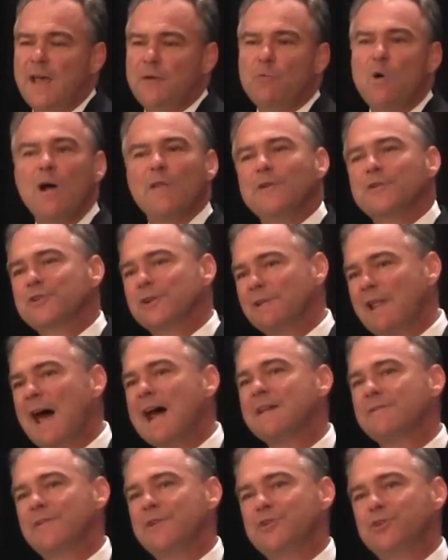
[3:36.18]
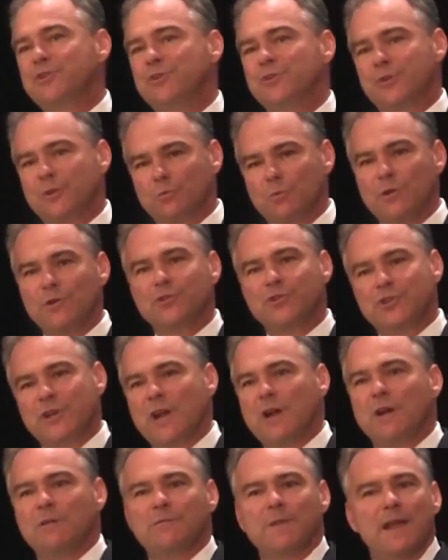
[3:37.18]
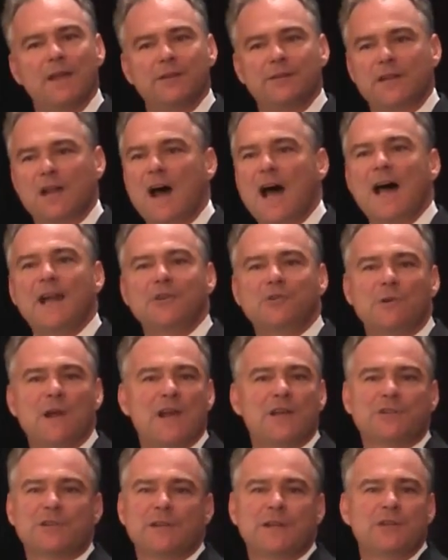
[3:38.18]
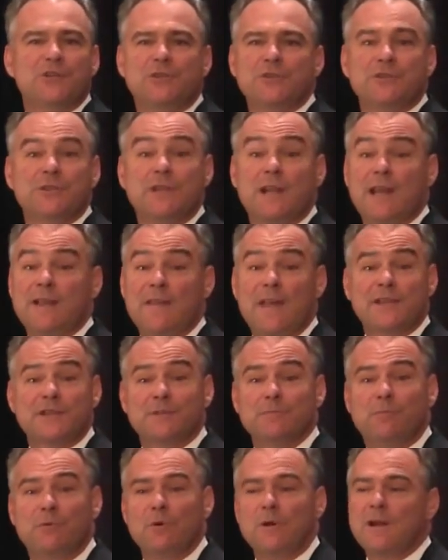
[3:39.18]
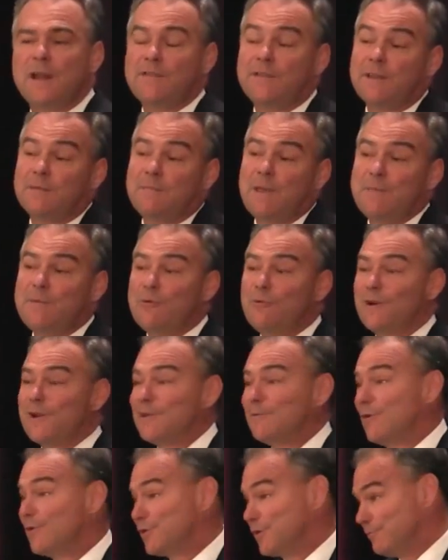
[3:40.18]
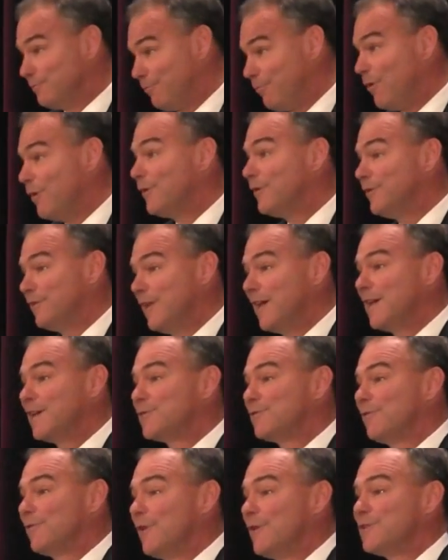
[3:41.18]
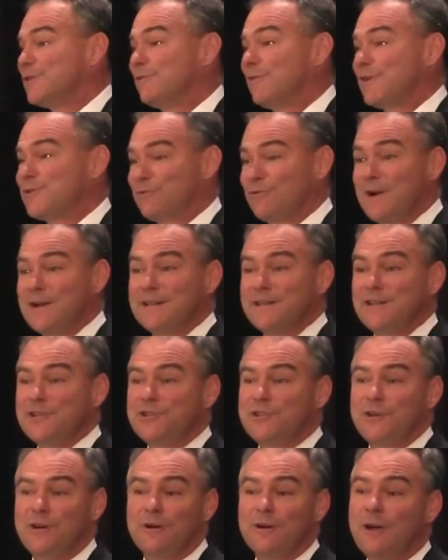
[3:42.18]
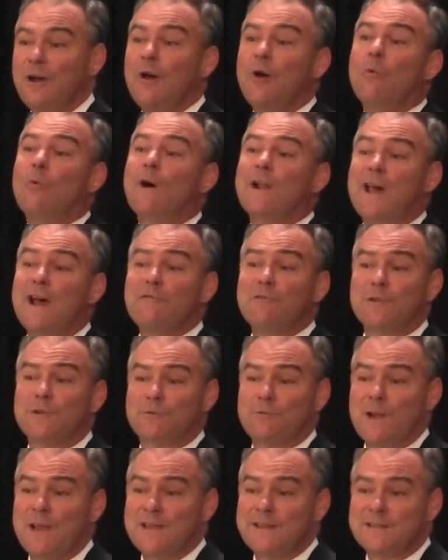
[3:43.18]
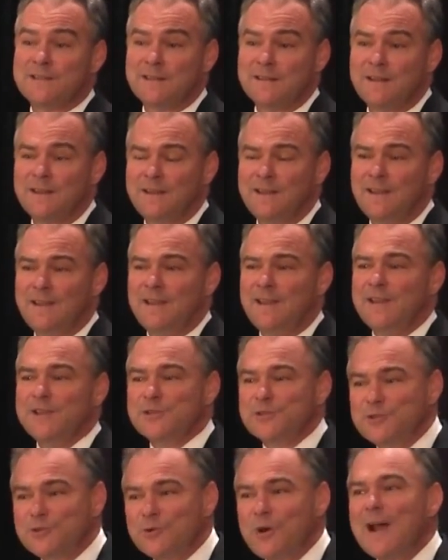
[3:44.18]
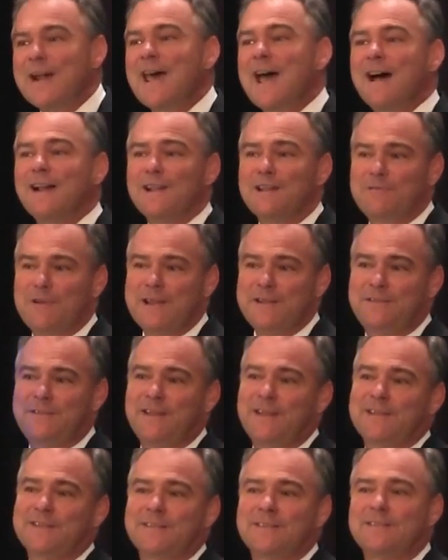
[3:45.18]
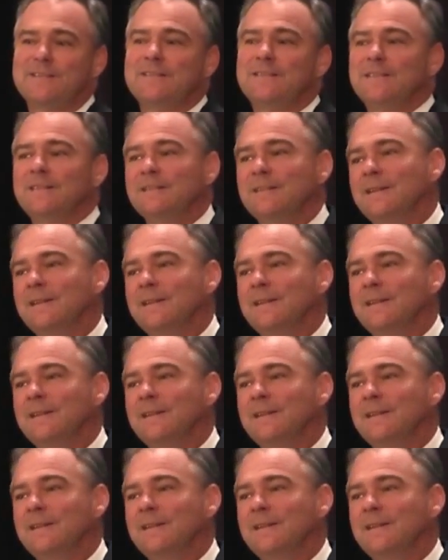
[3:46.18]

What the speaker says: And while there's a lot of issues, and we'll share and contrast on issues today, and that's important, I think maybe one of the most important things for those of us running this year, whatever the race, is to try to elevate this.